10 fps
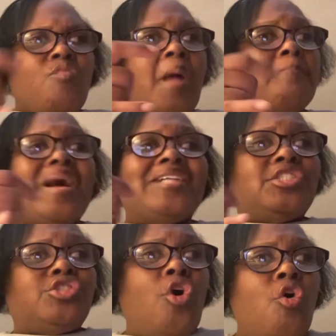my
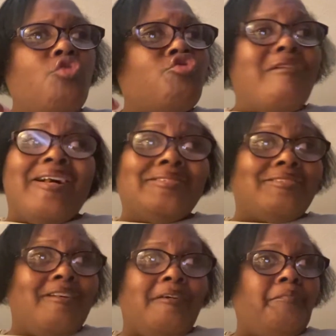soul cries
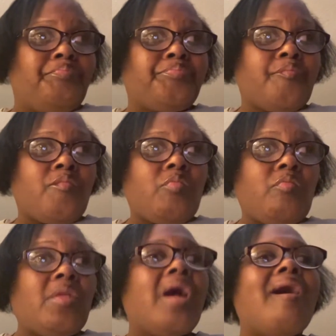out,
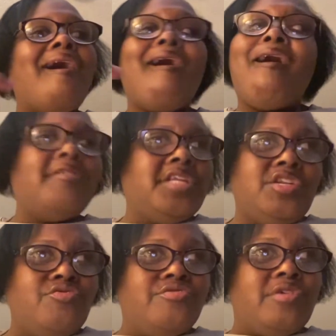
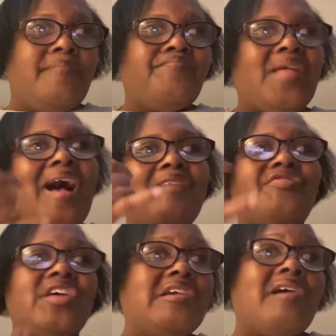hallelujah. I
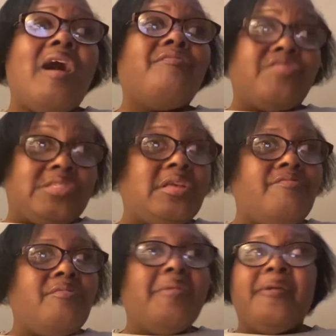thank God for
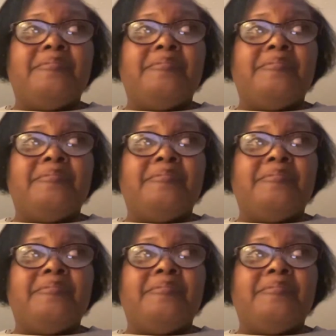saving me.